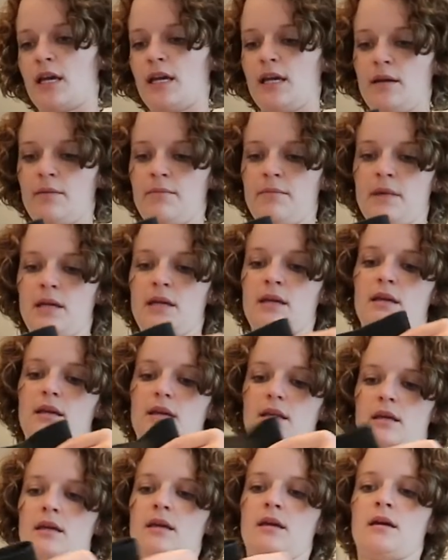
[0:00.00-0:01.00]
hem,
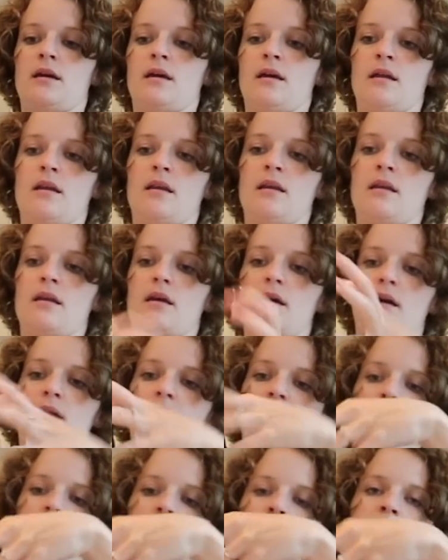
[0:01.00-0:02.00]
and
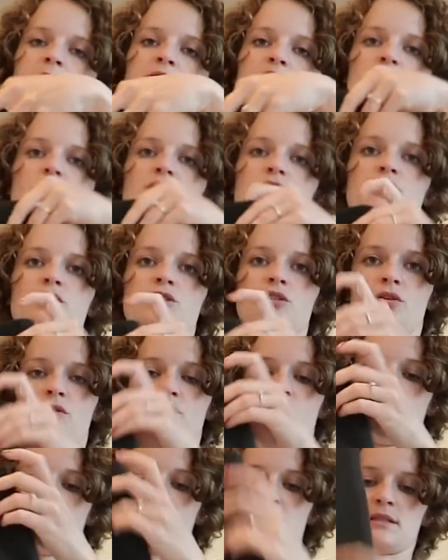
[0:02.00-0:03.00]
I will be sure to show
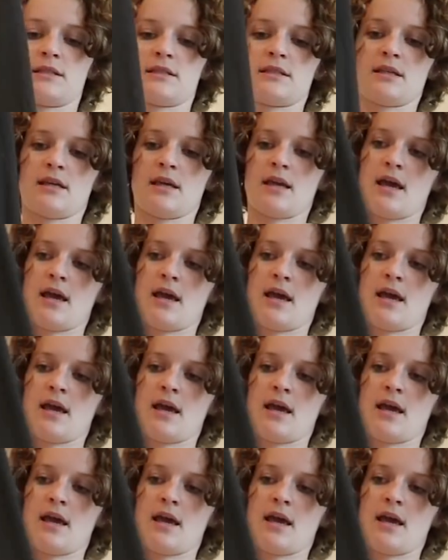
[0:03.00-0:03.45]
you this